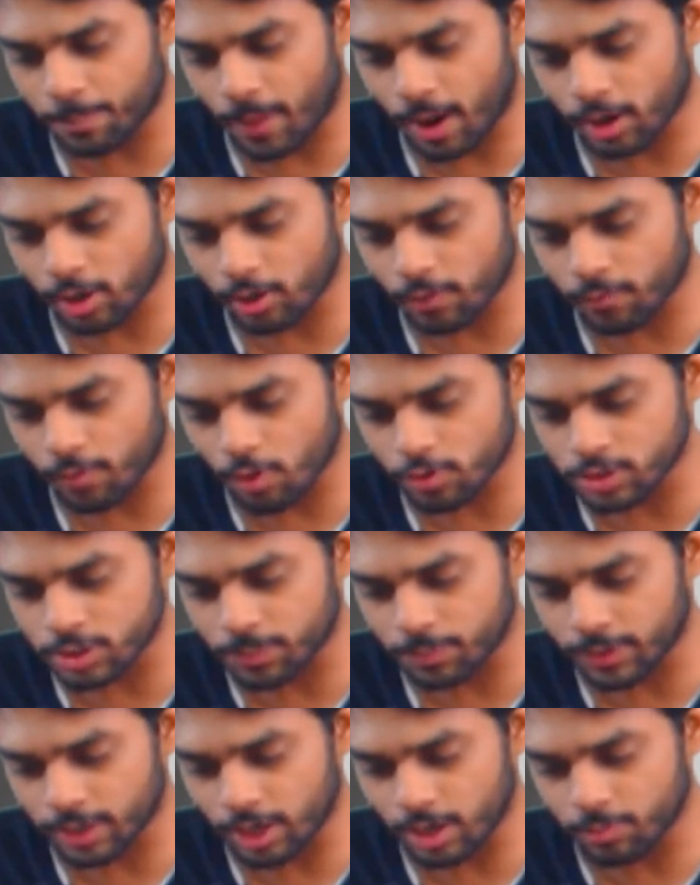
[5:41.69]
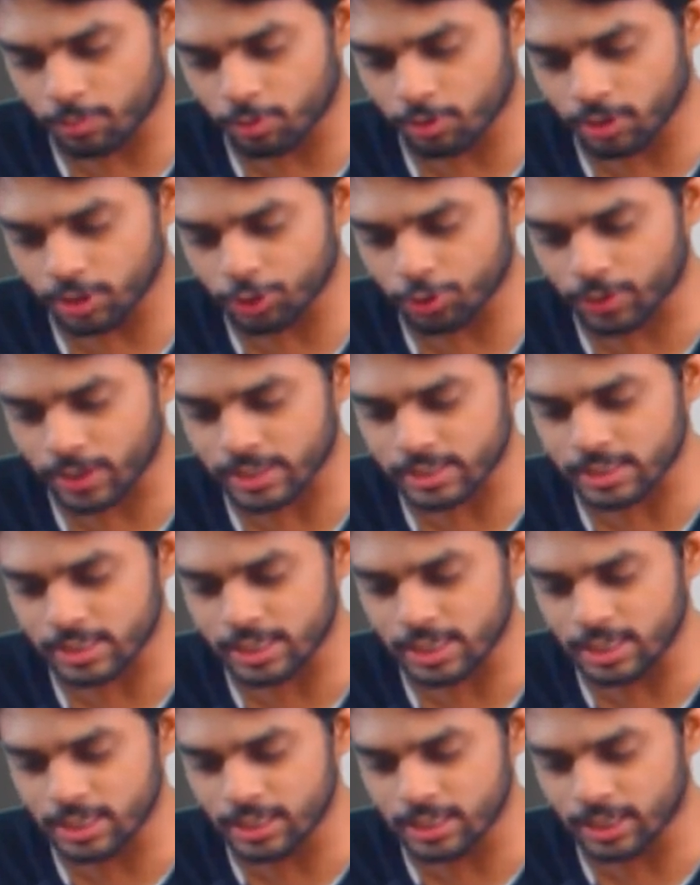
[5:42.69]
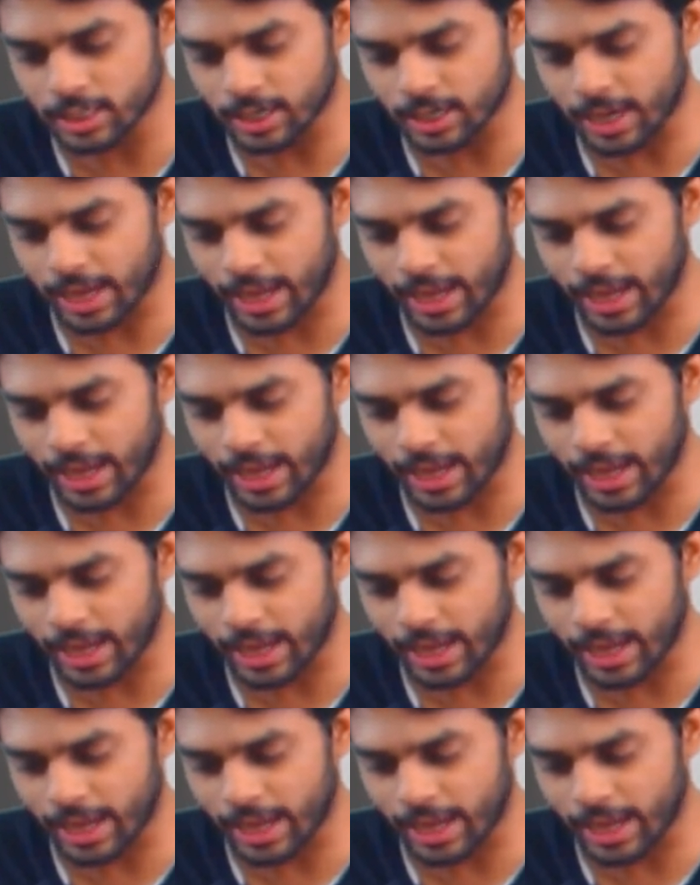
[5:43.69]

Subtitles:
part of occipital bone, you can see here,